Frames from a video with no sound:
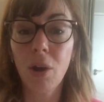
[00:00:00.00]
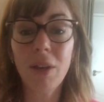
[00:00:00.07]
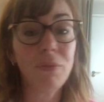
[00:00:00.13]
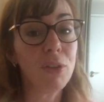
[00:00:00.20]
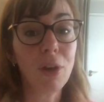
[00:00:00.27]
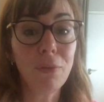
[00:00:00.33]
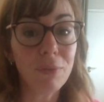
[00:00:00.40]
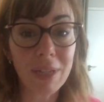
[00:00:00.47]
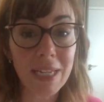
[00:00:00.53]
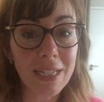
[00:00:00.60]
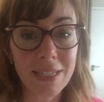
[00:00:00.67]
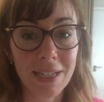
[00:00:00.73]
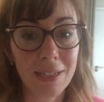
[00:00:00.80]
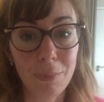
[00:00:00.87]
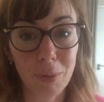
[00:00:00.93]
if you don't
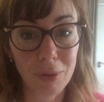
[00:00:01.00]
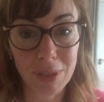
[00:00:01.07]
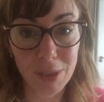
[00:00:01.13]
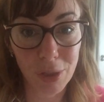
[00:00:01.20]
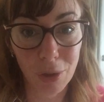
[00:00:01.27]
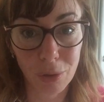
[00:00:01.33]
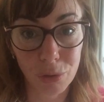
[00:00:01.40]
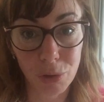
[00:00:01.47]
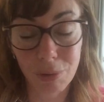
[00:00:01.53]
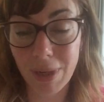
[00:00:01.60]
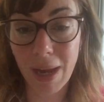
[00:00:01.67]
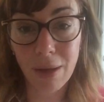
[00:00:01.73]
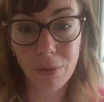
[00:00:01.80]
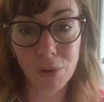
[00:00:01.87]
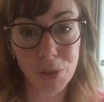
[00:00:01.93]
need anybody to hold you
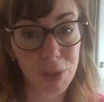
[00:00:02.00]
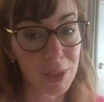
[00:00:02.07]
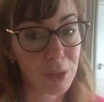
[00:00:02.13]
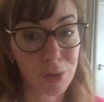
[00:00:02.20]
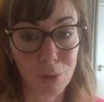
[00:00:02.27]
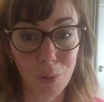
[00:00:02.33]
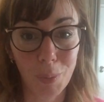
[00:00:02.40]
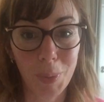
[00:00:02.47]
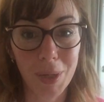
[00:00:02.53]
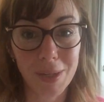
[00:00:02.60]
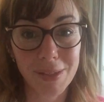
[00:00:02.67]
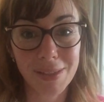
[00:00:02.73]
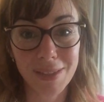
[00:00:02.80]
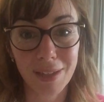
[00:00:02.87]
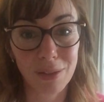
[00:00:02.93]
account because you're the sort of
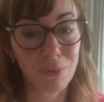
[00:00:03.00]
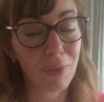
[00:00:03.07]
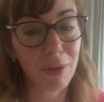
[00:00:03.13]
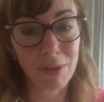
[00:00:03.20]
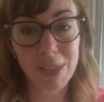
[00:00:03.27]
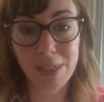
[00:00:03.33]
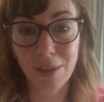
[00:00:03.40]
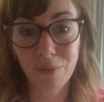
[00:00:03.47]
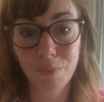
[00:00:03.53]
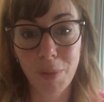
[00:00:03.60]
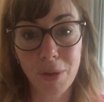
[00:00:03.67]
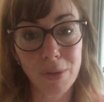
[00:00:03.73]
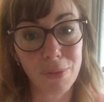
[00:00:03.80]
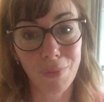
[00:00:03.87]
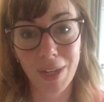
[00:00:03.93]
person that's very
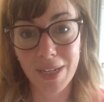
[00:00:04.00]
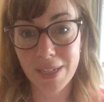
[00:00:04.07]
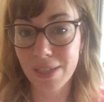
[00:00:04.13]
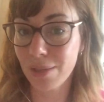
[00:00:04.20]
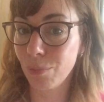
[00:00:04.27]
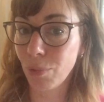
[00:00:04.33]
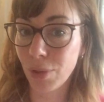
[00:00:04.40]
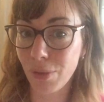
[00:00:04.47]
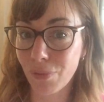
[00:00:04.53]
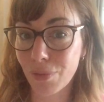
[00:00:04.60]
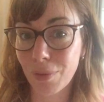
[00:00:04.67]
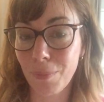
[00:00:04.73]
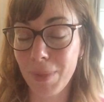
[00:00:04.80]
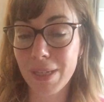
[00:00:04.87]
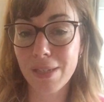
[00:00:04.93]
self-motivated, and when you've
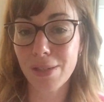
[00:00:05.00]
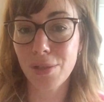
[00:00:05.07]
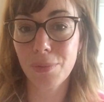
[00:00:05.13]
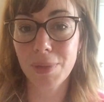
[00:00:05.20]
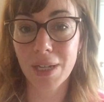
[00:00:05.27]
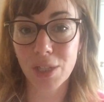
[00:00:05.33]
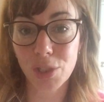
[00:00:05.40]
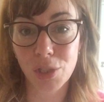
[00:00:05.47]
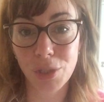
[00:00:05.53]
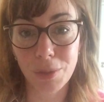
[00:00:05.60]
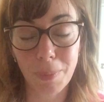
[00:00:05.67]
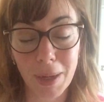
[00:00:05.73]
committed to an action, you